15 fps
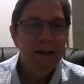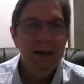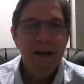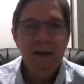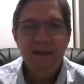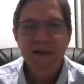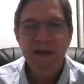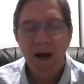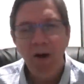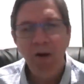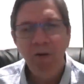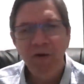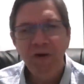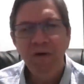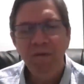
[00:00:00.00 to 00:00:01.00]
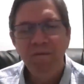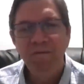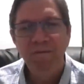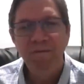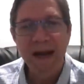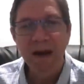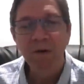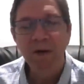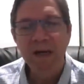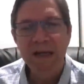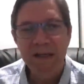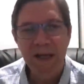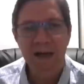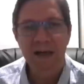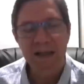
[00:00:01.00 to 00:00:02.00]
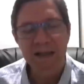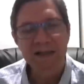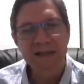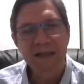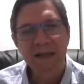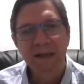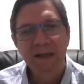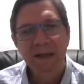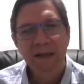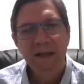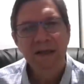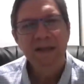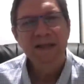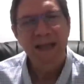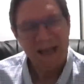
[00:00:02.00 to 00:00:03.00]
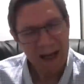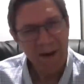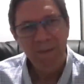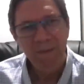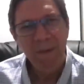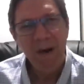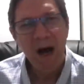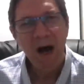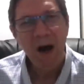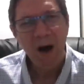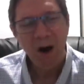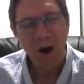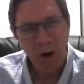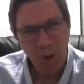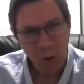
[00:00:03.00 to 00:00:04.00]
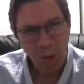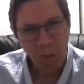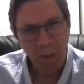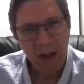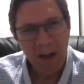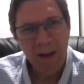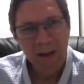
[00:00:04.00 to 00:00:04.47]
it's also very nice to come home,